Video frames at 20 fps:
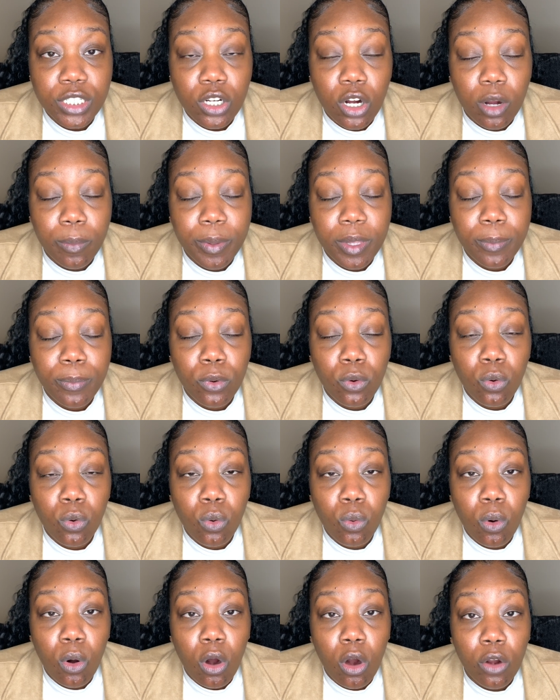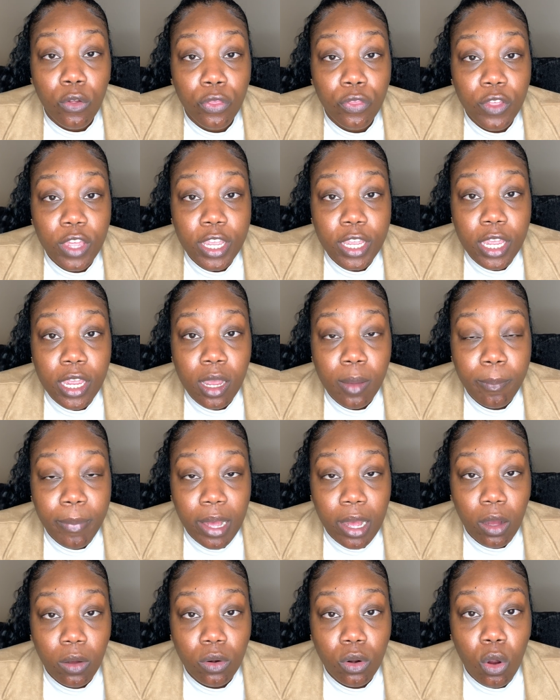are people who are thinking
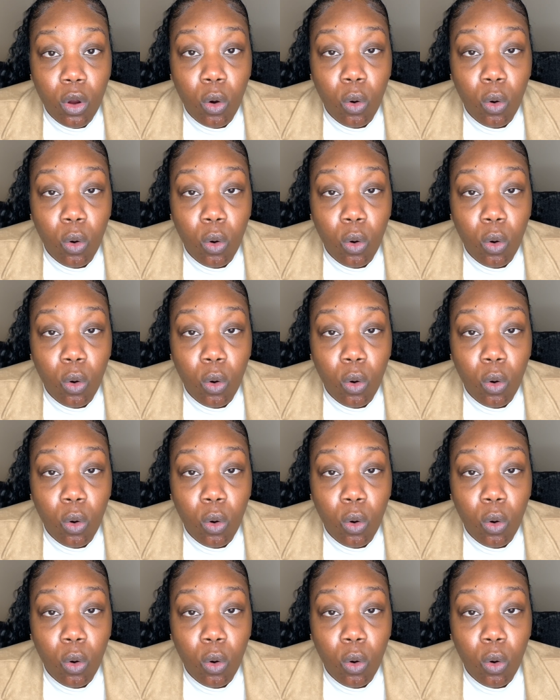about